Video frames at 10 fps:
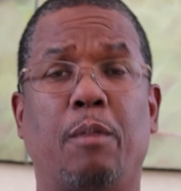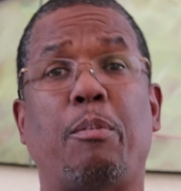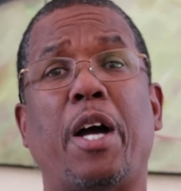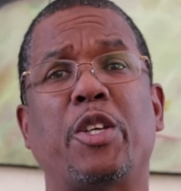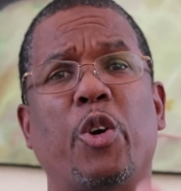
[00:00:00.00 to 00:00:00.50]

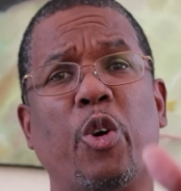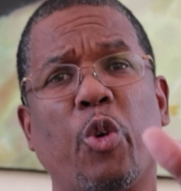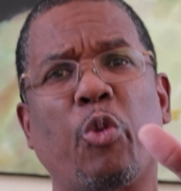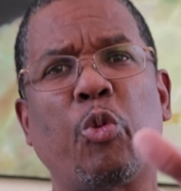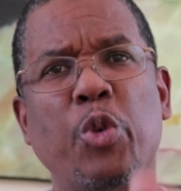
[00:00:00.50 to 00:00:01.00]
by your
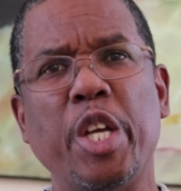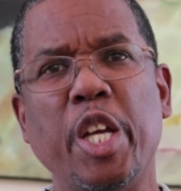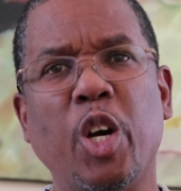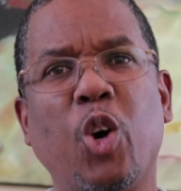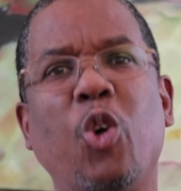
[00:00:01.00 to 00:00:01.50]

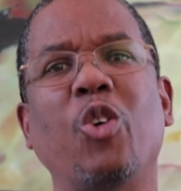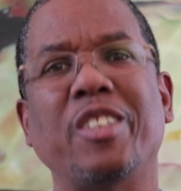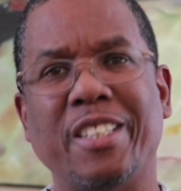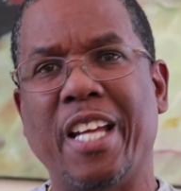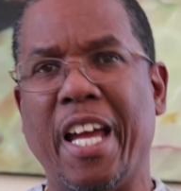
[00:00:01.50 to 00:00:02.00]
real
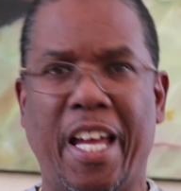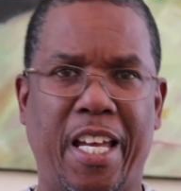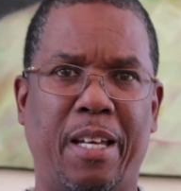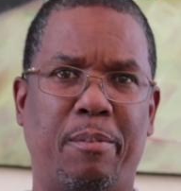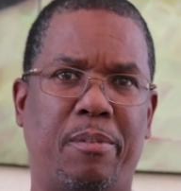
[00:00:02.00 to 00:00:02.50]

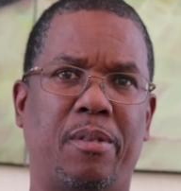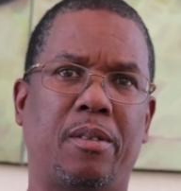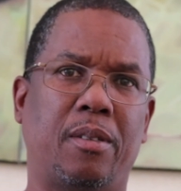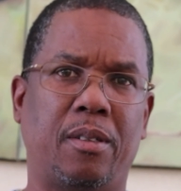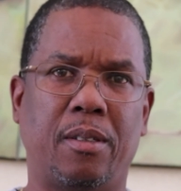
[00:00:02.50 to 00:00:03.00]
name?
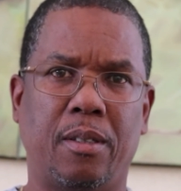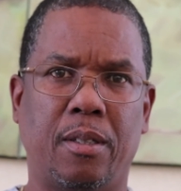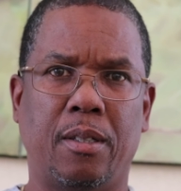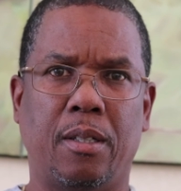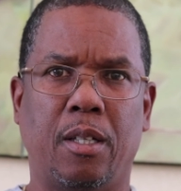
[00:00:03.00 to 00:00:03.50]

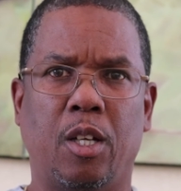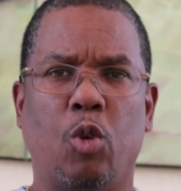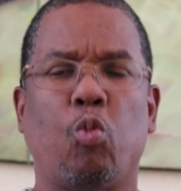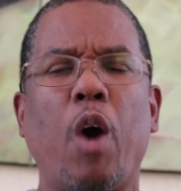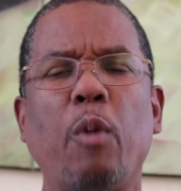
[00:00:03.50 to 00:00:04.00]

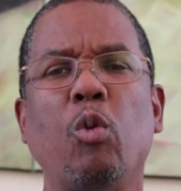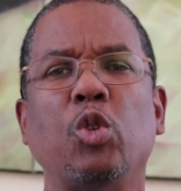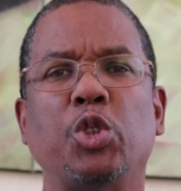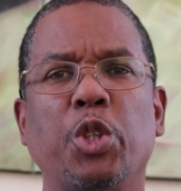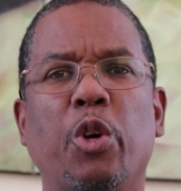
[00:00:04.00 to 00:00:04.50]
Why
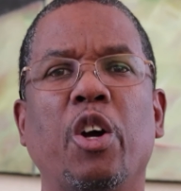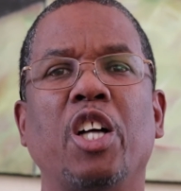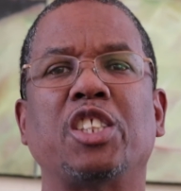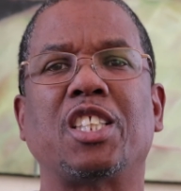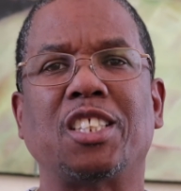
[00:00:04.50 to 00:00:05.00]
won't your
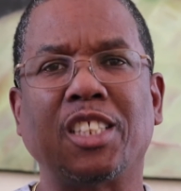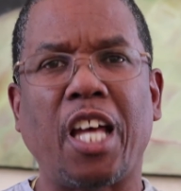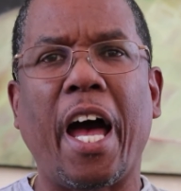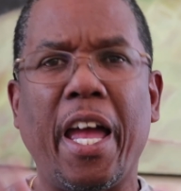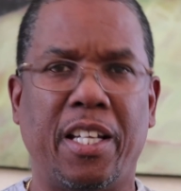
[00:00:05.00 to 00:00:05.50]

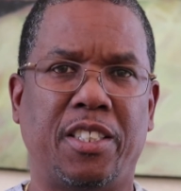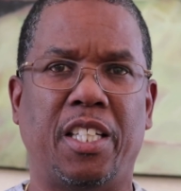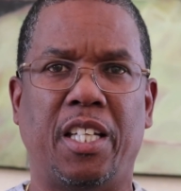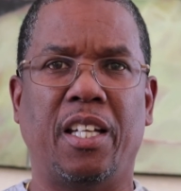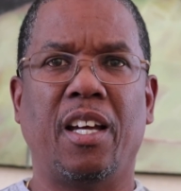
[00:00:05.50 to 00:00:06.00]

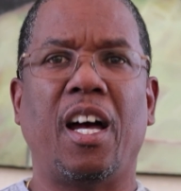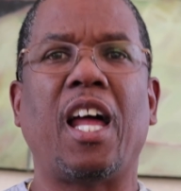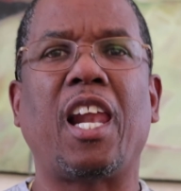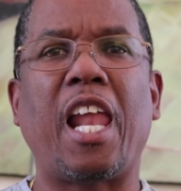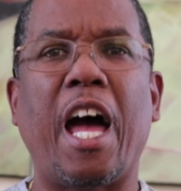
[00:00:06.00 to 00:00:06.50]
society
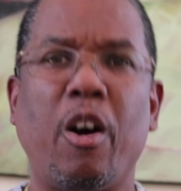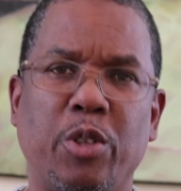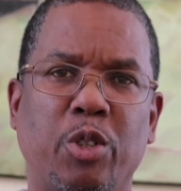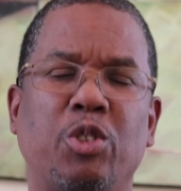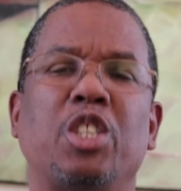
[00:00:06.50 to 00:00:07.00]
allow
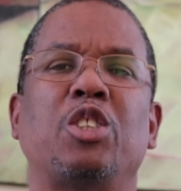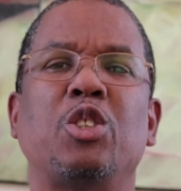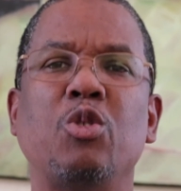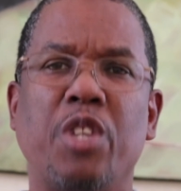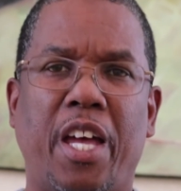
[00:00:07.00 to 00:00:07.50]
you to
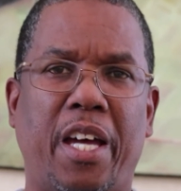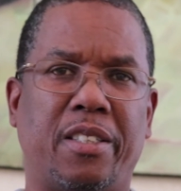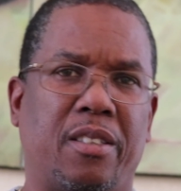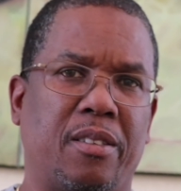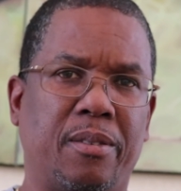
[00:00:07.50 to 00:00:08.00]
do
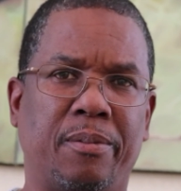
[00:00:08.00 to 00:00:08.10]
that?